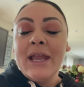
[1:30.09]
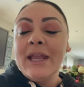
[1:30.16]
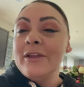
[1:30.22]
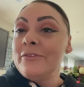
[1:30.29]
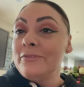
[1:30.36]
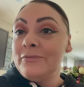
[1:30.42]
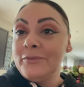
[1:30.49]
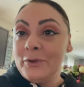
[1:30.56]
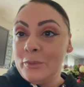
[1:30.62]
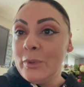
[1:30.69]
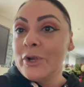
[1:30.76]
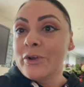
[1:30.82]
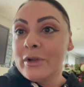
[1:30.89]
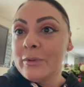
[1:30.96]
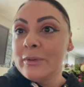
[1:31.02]
if you're
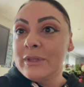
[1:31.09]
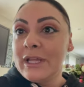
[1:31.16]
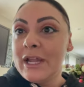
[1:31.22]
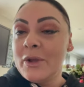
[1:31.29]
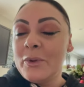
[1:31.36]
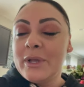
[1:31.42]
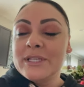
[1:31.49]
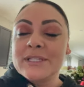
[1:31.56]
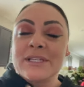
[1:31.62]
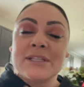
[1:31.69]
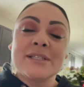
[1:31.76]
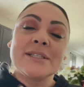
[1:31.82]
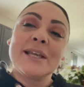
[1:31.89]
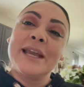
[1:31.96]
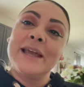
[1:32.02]
wondering what that noise
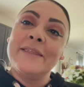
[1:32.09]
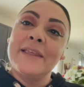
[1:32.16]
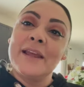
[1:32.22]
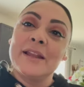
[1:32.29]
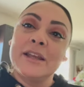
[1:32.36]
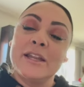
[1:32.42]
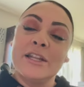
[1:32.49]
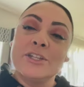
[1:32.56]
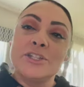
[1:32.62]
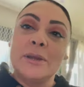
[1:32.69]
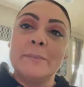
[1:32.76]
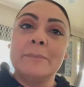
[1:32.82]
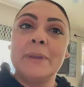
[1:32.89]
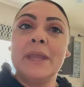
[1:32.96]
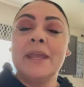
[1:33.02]
is, and then gonna
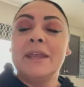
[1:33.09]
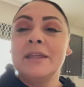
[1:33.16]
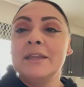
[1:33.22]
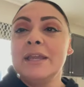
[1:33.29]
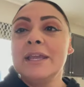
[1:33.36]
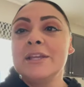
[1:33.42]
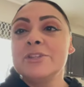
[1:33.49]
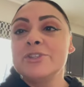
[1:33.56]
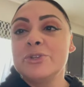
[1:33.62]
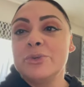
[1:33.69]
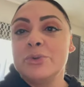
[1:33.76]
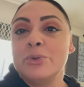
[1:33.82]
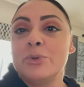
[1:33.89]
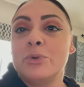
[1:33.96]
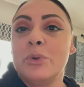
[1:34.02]
jump in
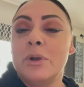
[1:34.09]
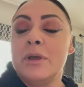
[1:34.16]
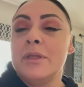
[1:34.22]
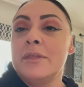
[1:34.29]
to